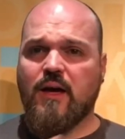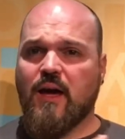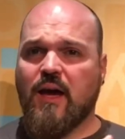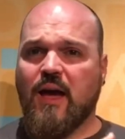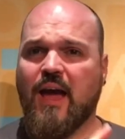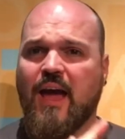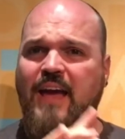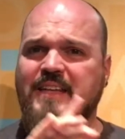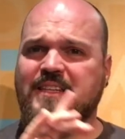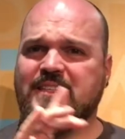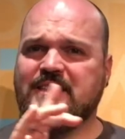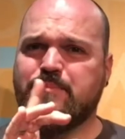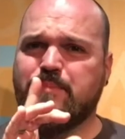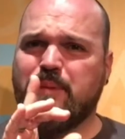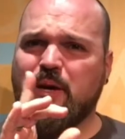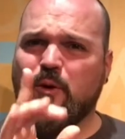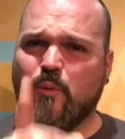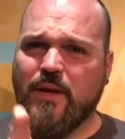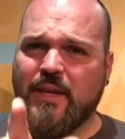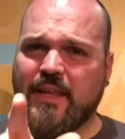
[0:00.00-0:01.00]
And be
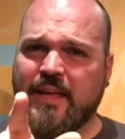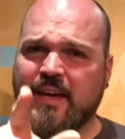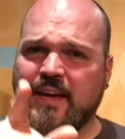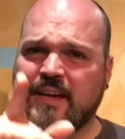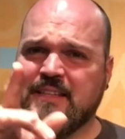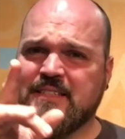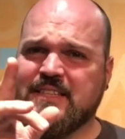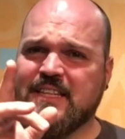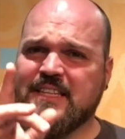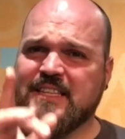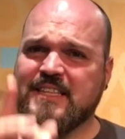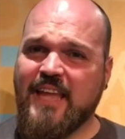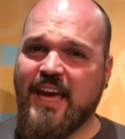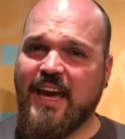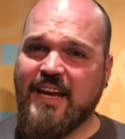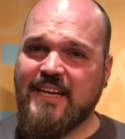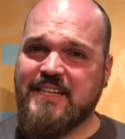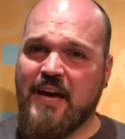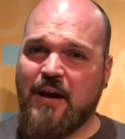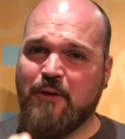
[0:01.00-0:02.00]
willing to lay
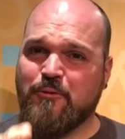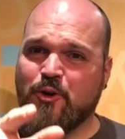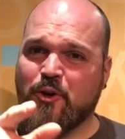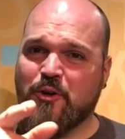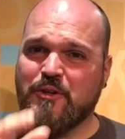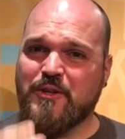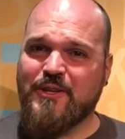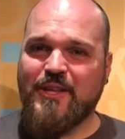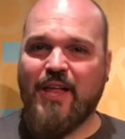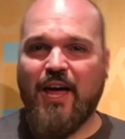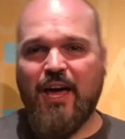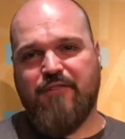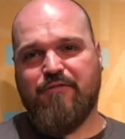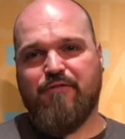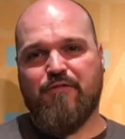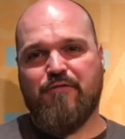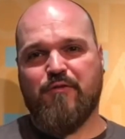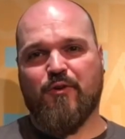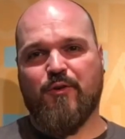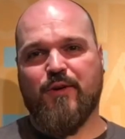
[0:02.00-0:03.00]
down your life
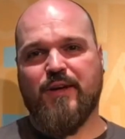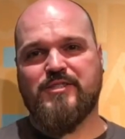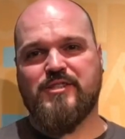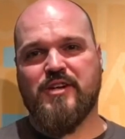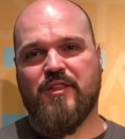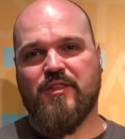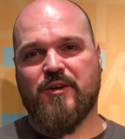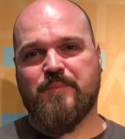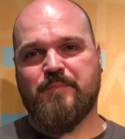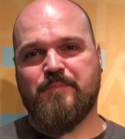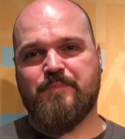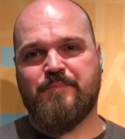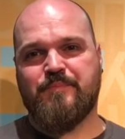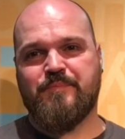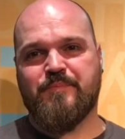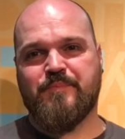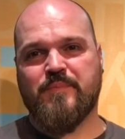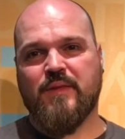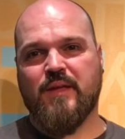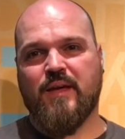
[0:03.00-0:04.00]
for each other.
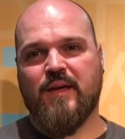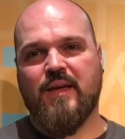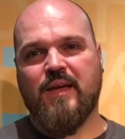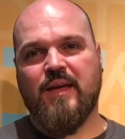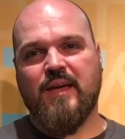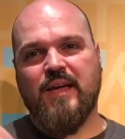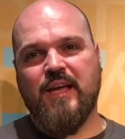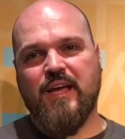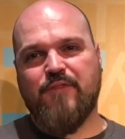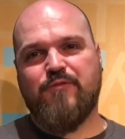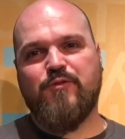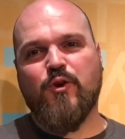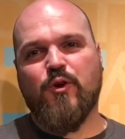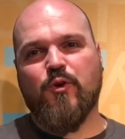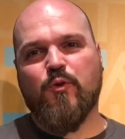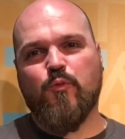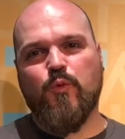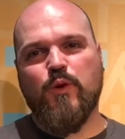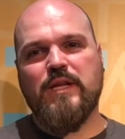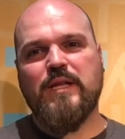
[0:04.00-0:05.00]
If you're
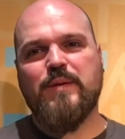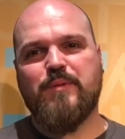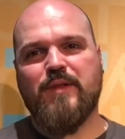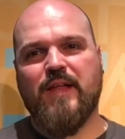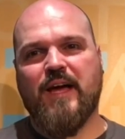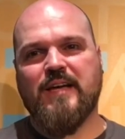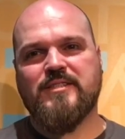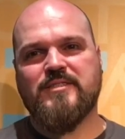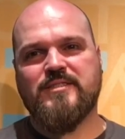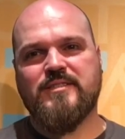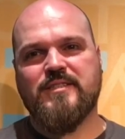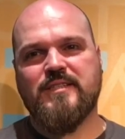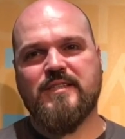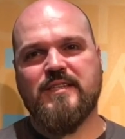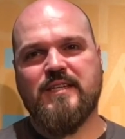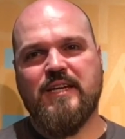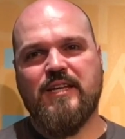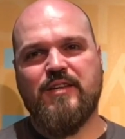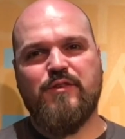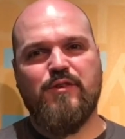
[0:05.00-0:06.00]
really blessed,
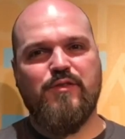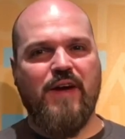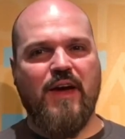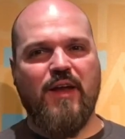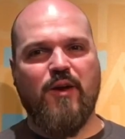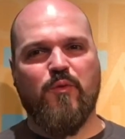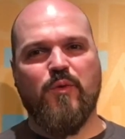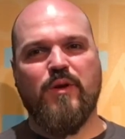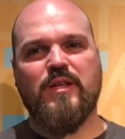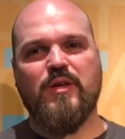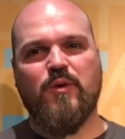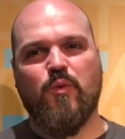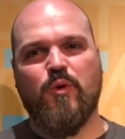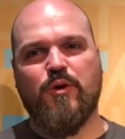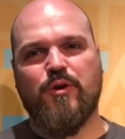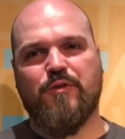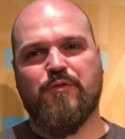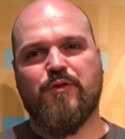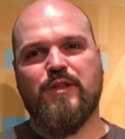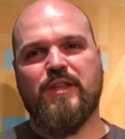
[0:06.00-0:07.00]
and if you've had a really
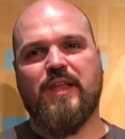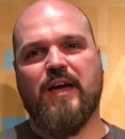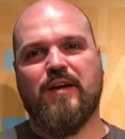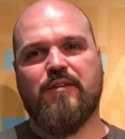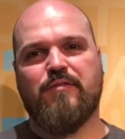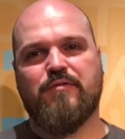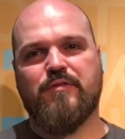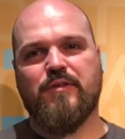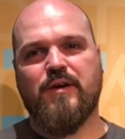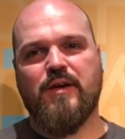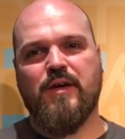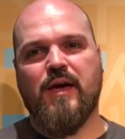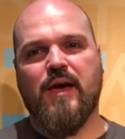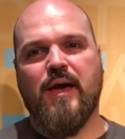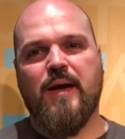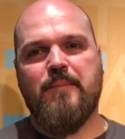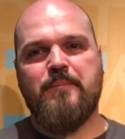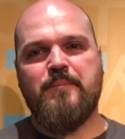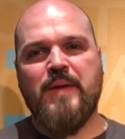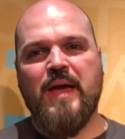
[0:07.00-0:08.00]
wonderful life,
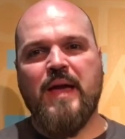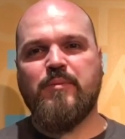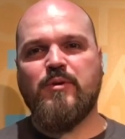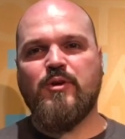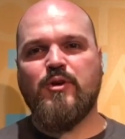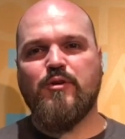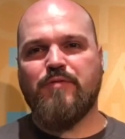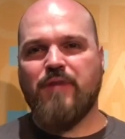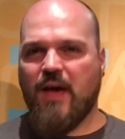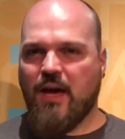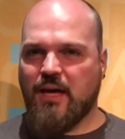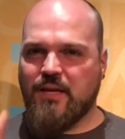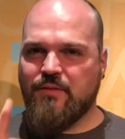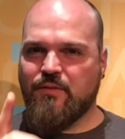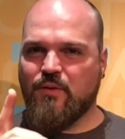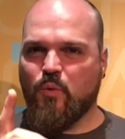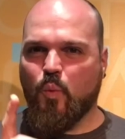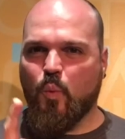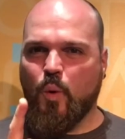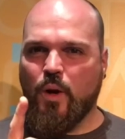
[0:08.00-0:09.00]
maybe you've had
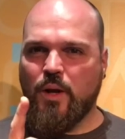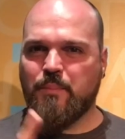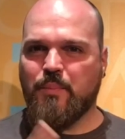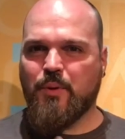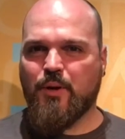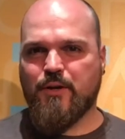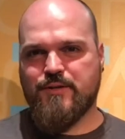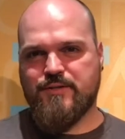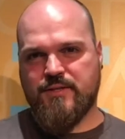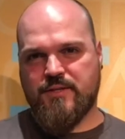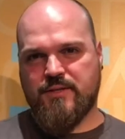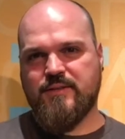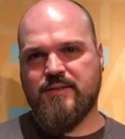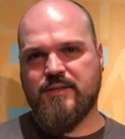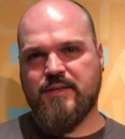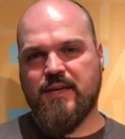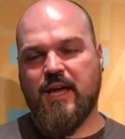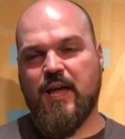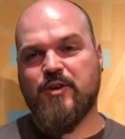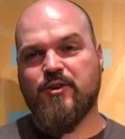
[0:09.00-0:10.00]
even one person
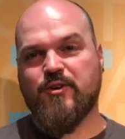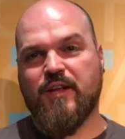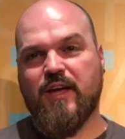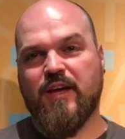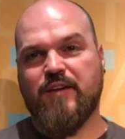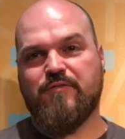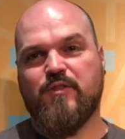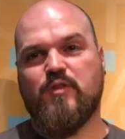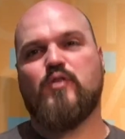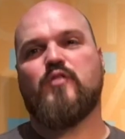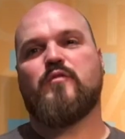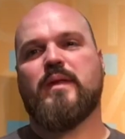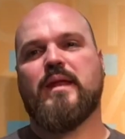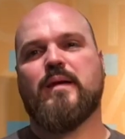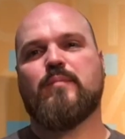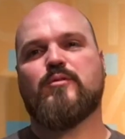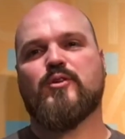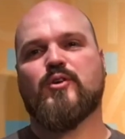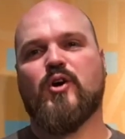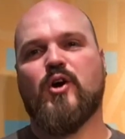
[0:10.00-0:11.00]
in your life that you've been able
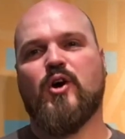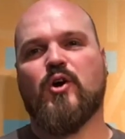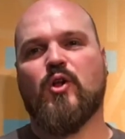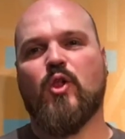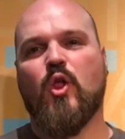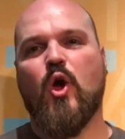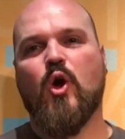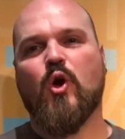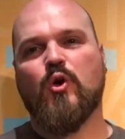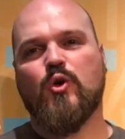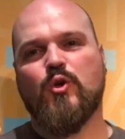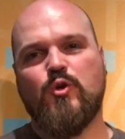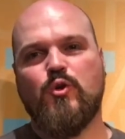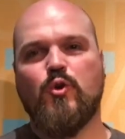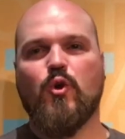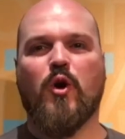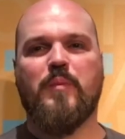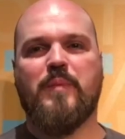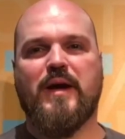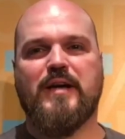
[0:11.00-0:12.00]
to call your
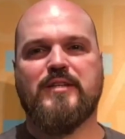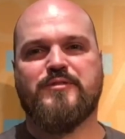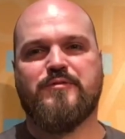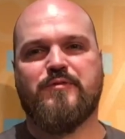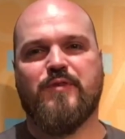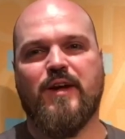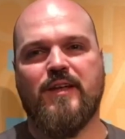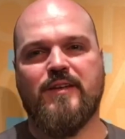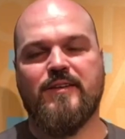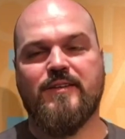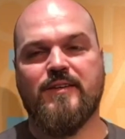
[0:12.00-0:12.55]
best friend.